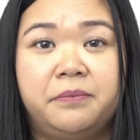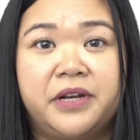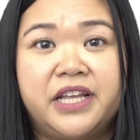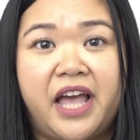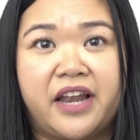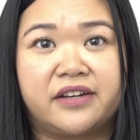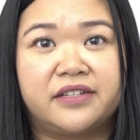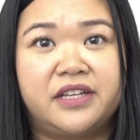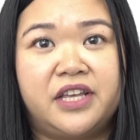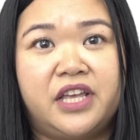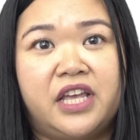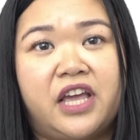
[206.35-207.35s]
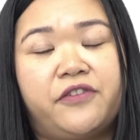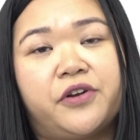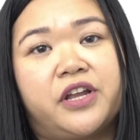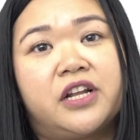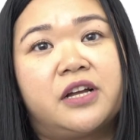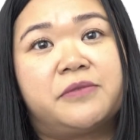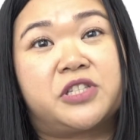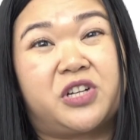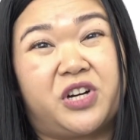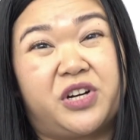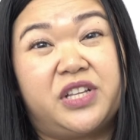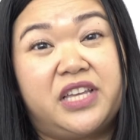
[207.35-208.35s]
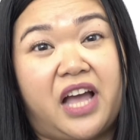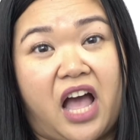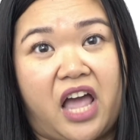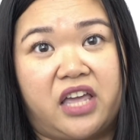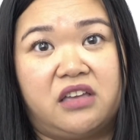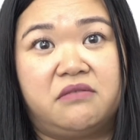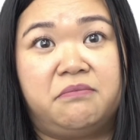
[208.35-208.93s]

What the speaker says: But again, if your income is currently high,